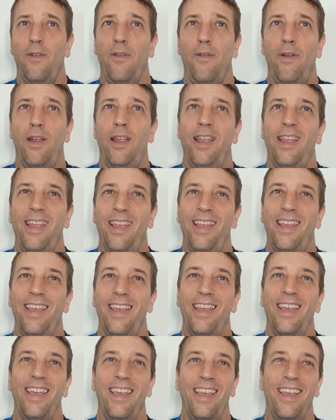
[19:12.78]

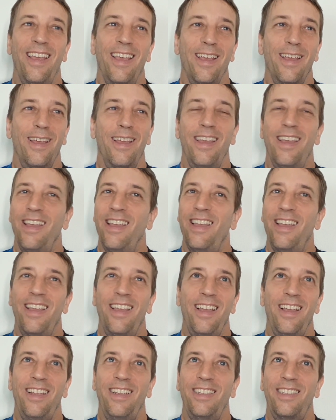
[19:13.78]

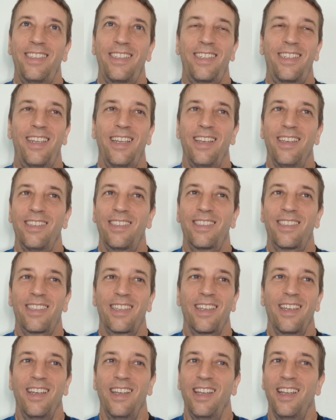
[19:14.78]

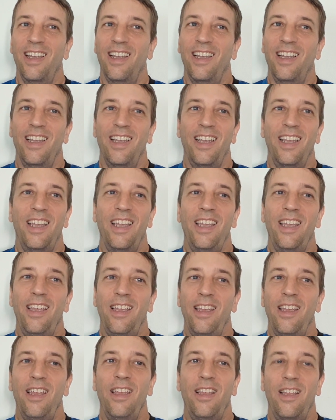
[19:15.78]

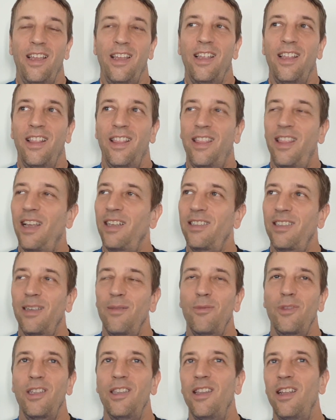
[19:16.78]
That's
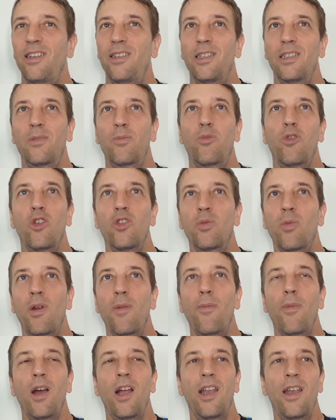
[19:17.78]
something that just blows my
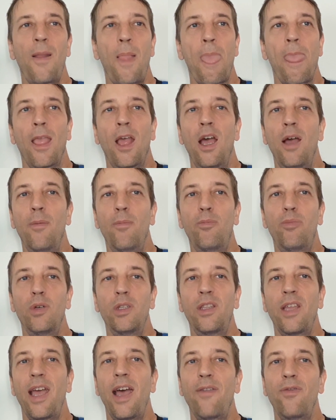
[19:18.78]
mind.
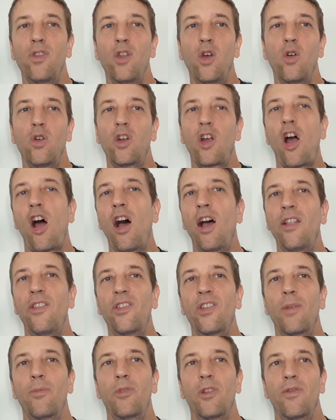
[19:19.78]
But they have no
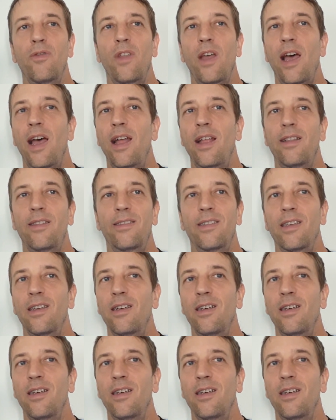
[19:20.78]
concept of that.